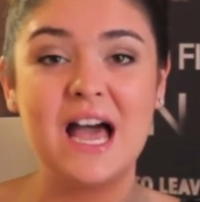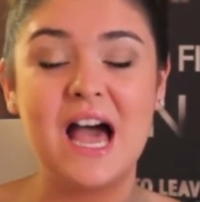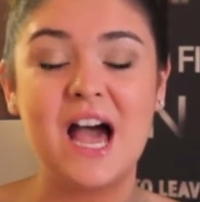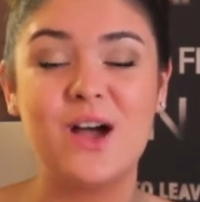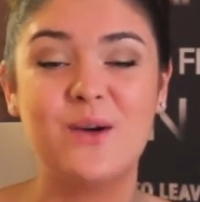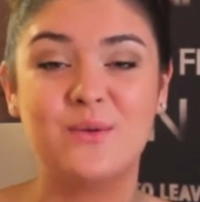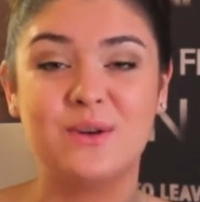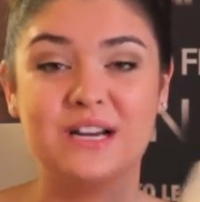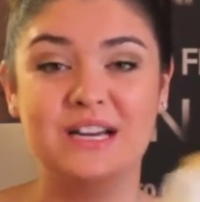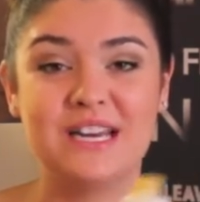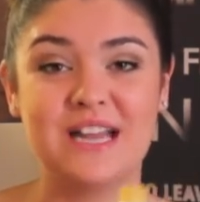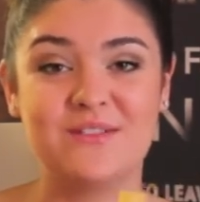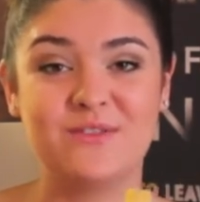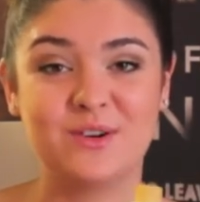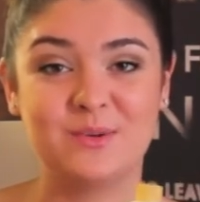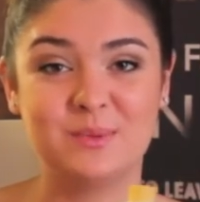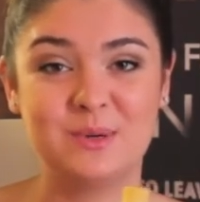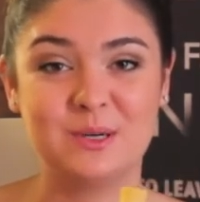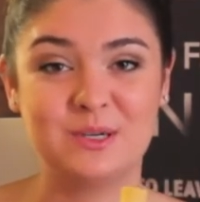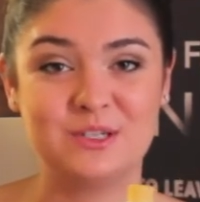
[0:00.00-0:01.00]
I would
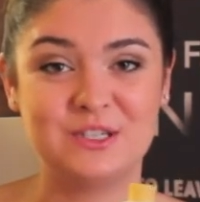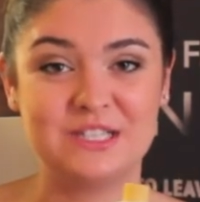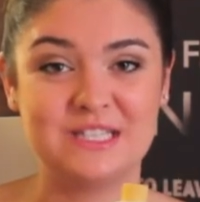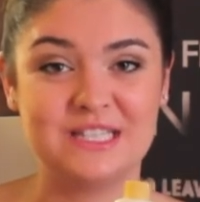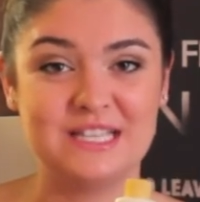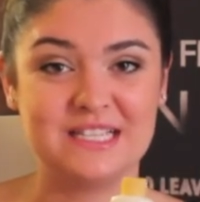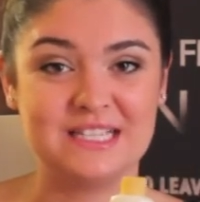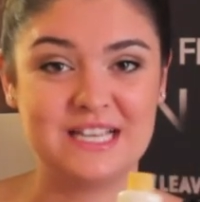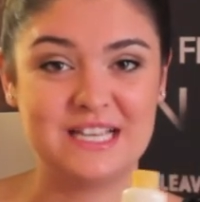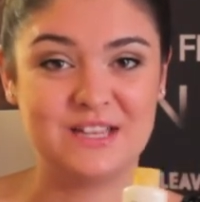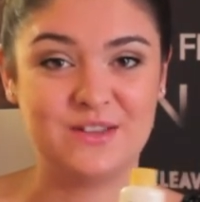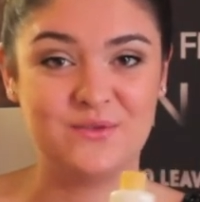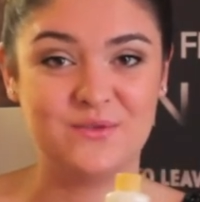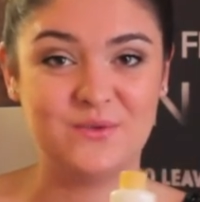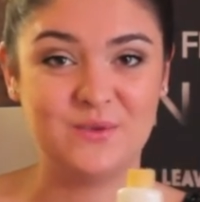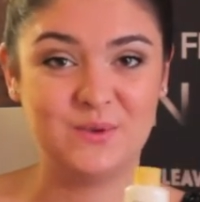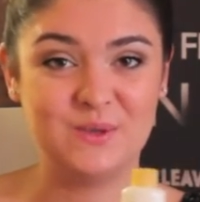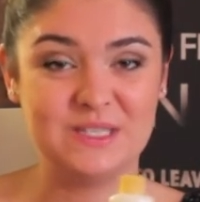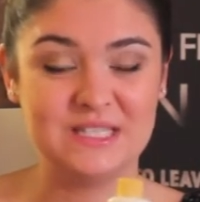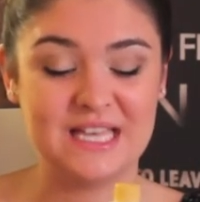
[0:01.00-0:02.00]
never purchase this in the
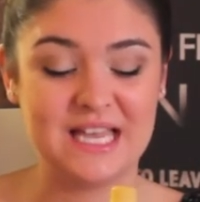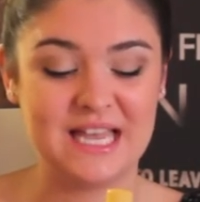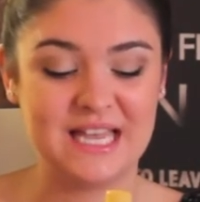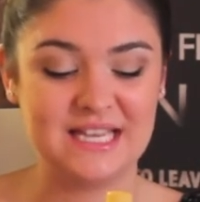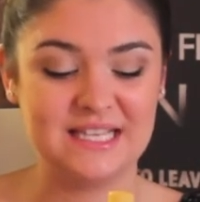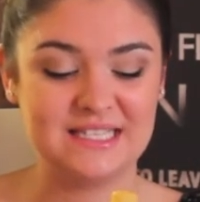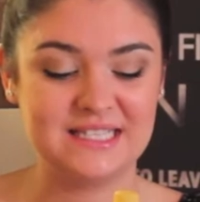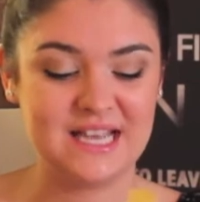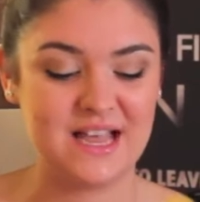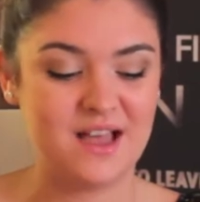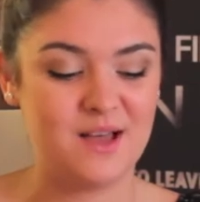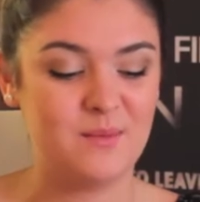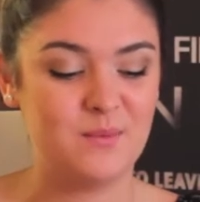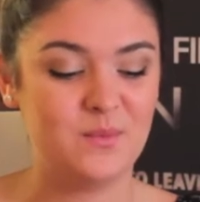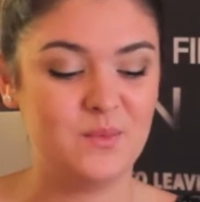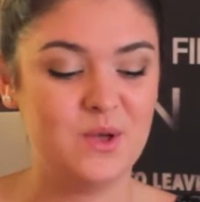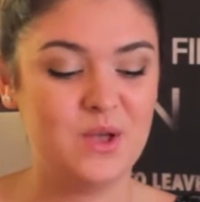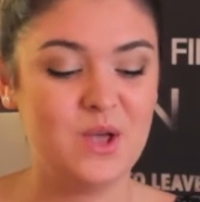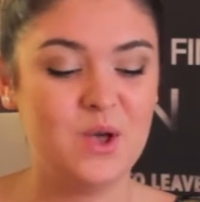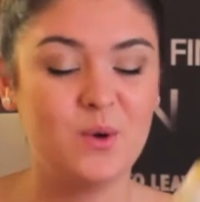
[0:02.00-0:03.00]
full size,
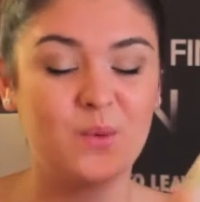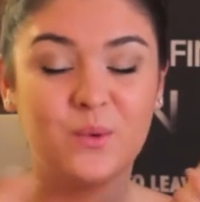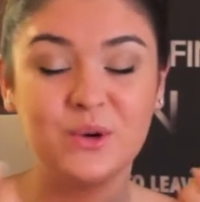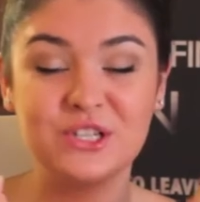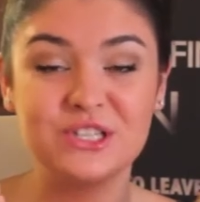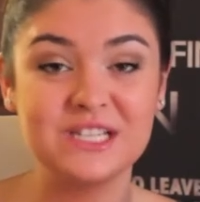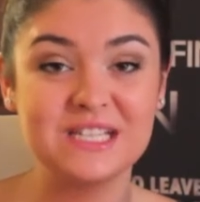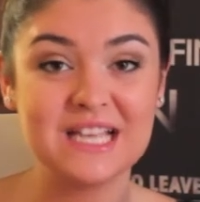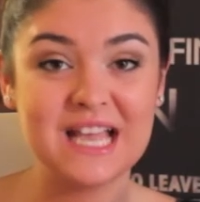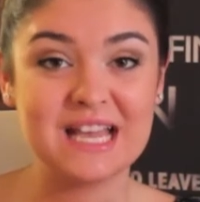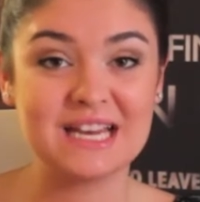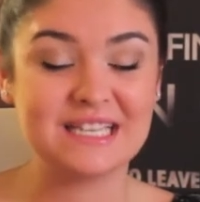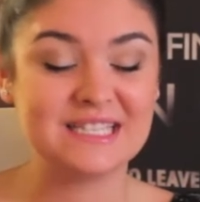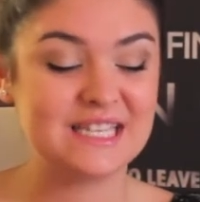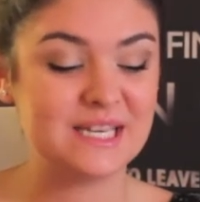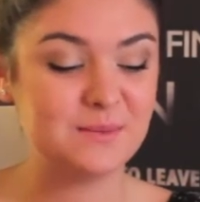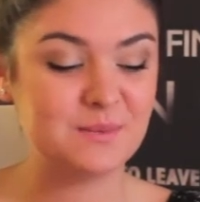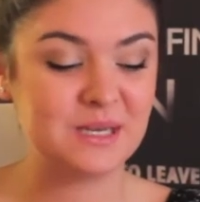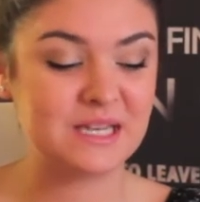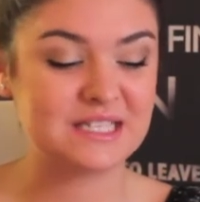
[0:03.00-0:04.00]
um, which does kind of
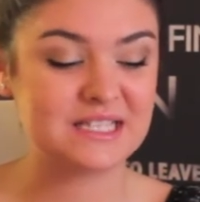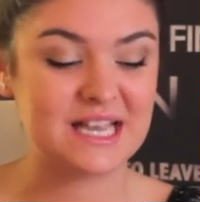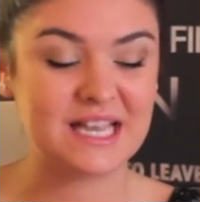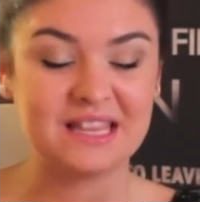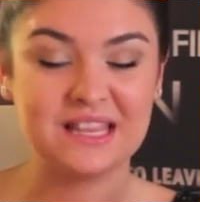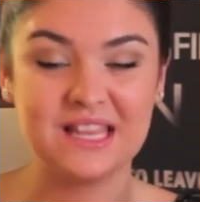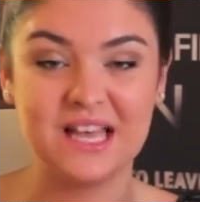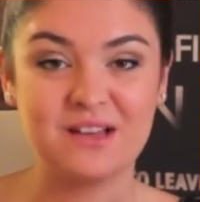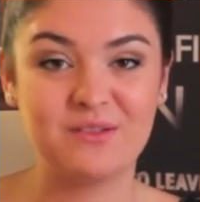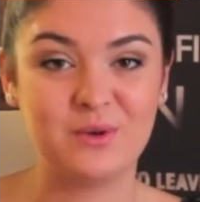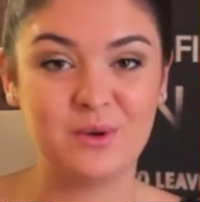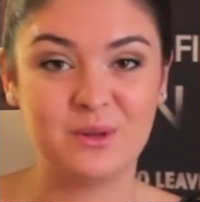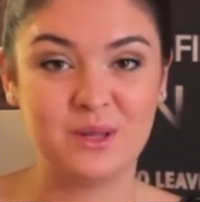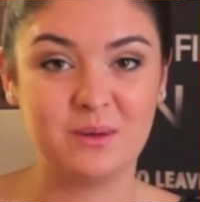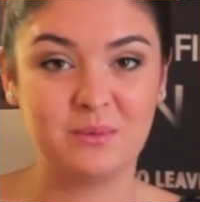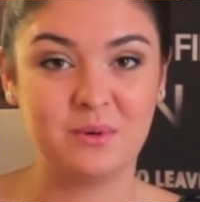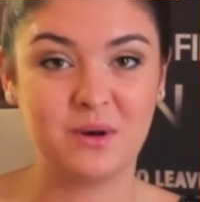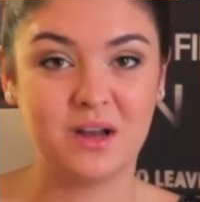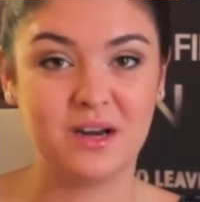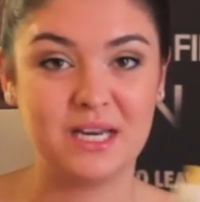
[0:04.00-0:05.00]
stink because I love
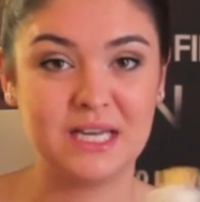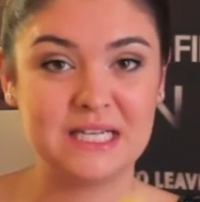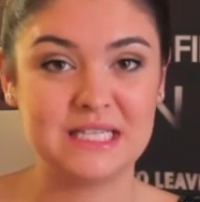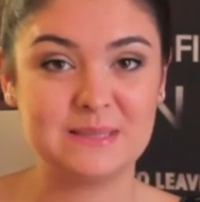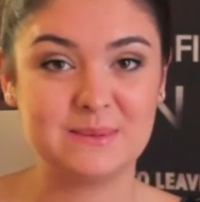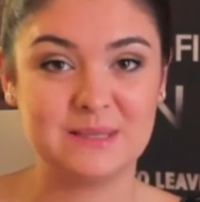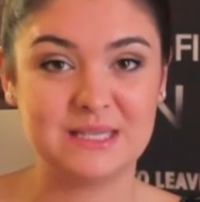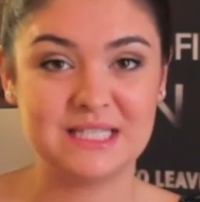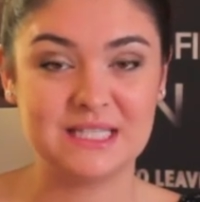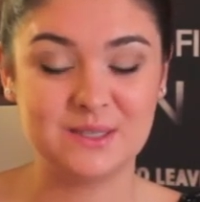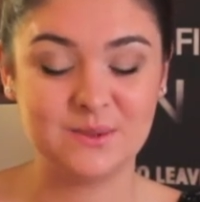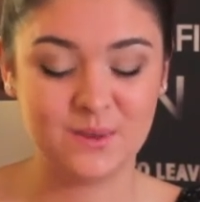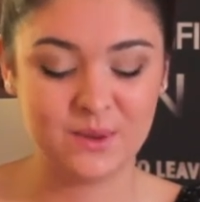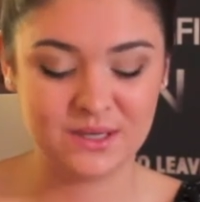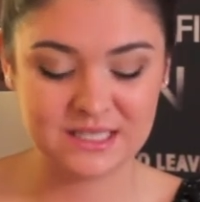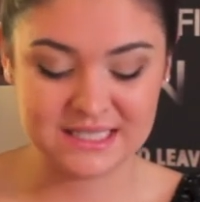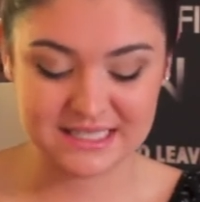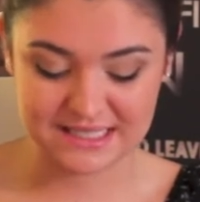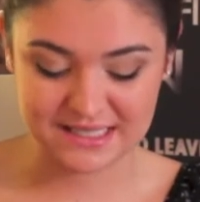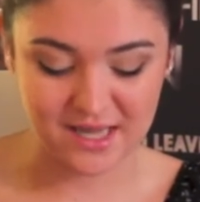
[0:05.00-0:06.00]
Olay products, so this
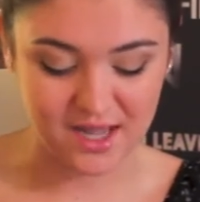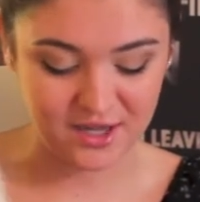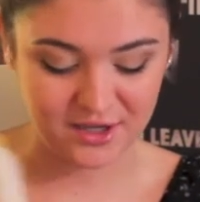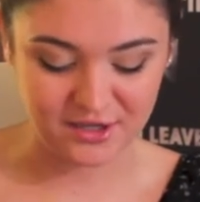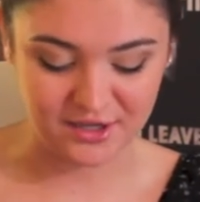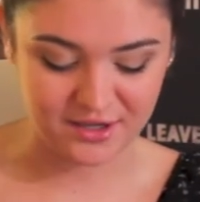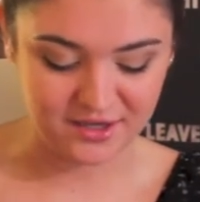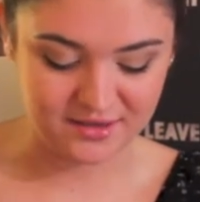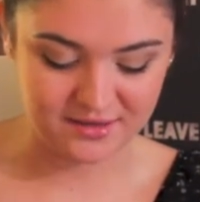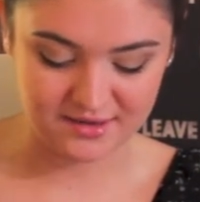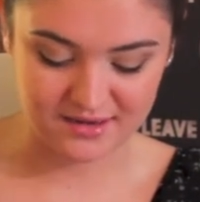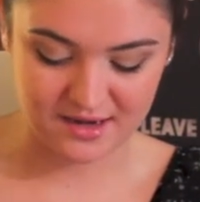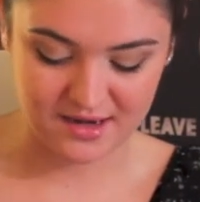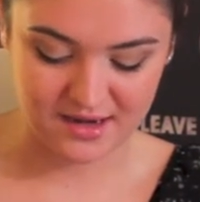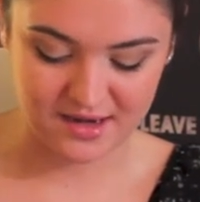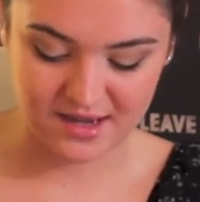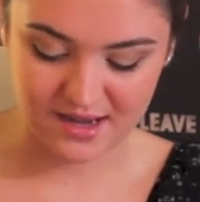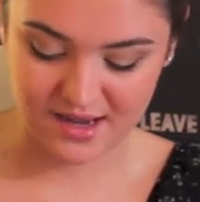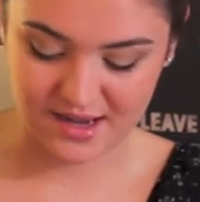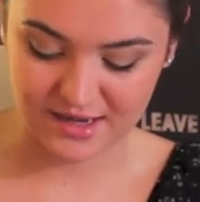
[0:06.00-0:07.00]
one's not good.
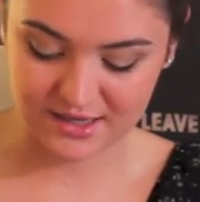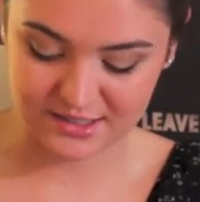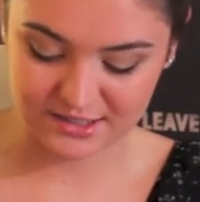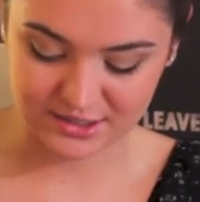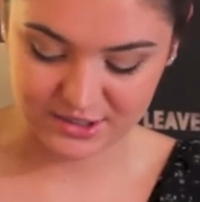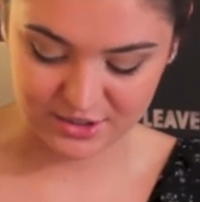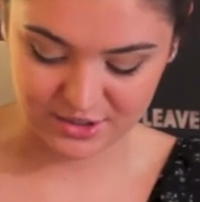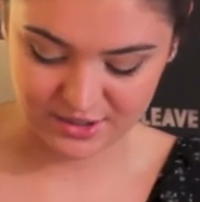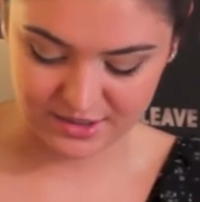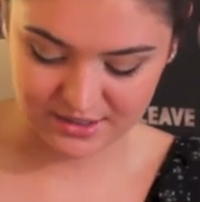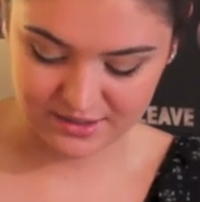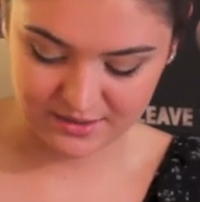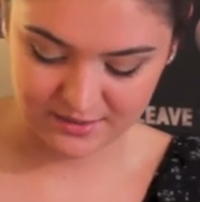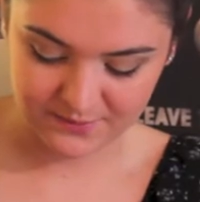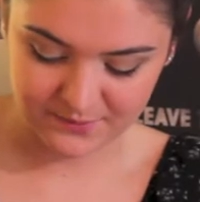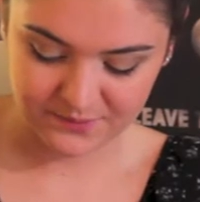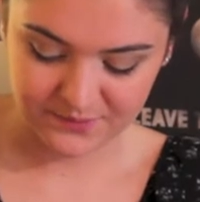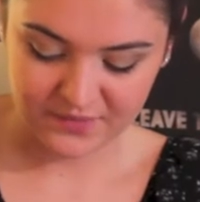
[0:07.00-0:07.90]
Not good.